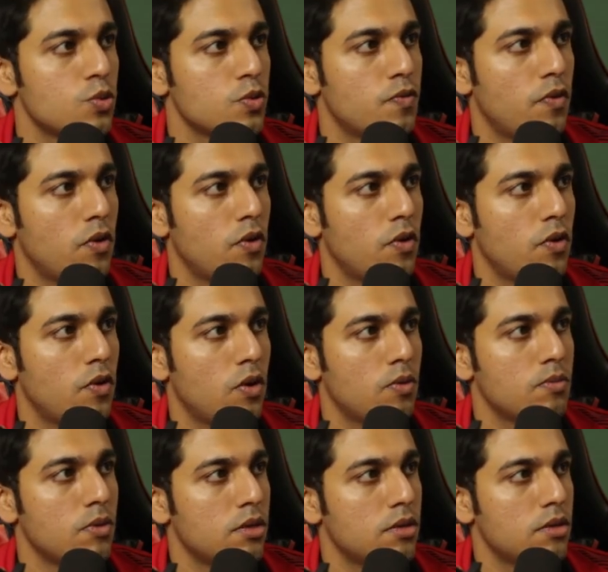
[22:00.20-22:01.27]
from.
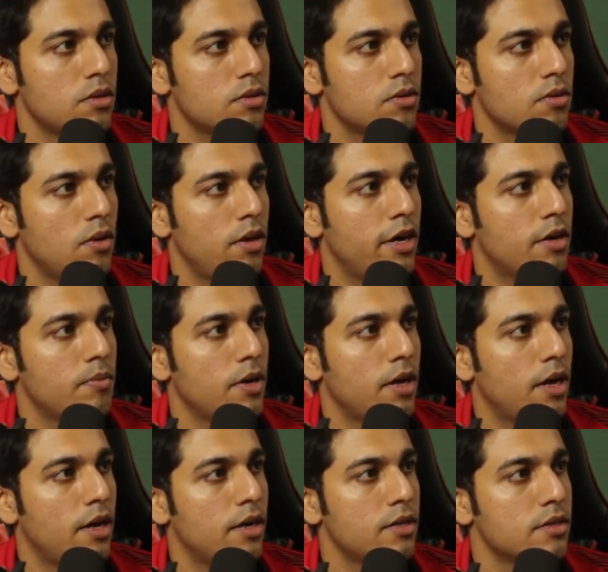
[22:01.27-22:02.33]
So let me
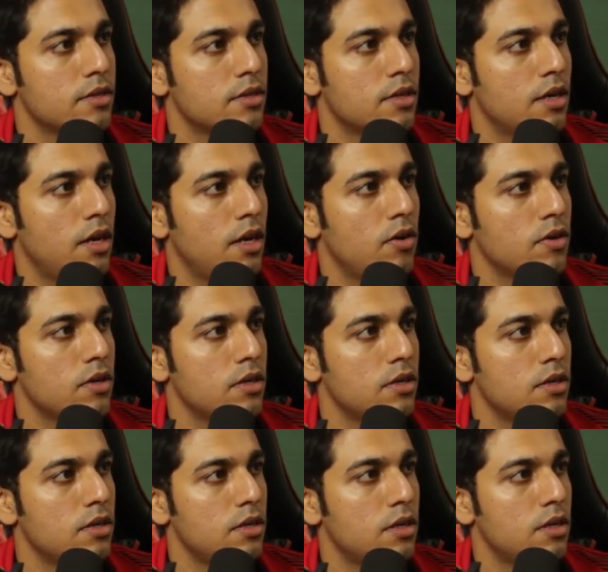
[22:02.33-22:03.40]
add this guy over
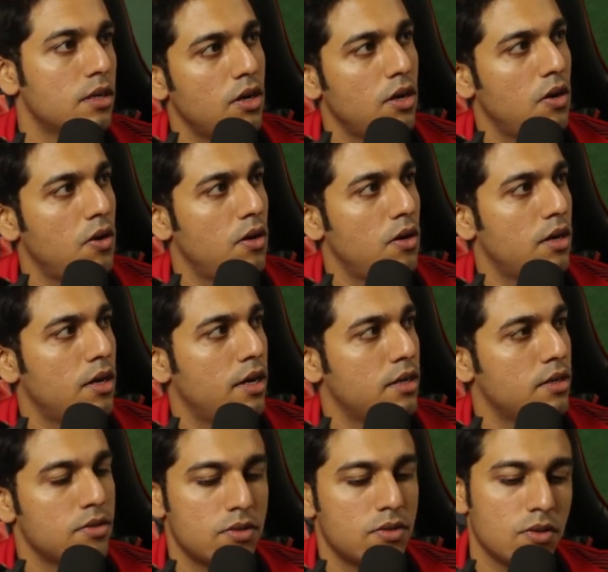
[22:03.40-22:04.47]
here. All right,
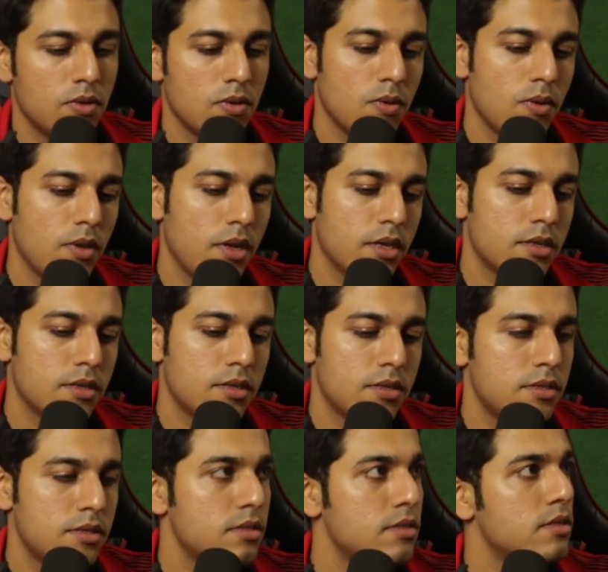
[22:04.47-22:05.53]
so let's
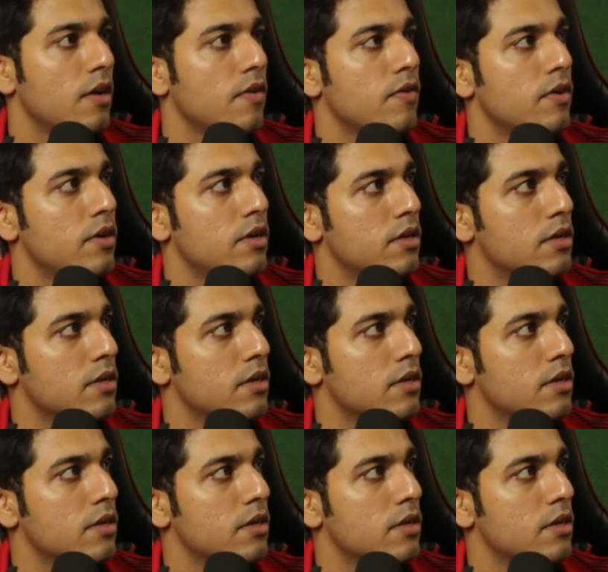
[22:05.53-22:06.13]
save it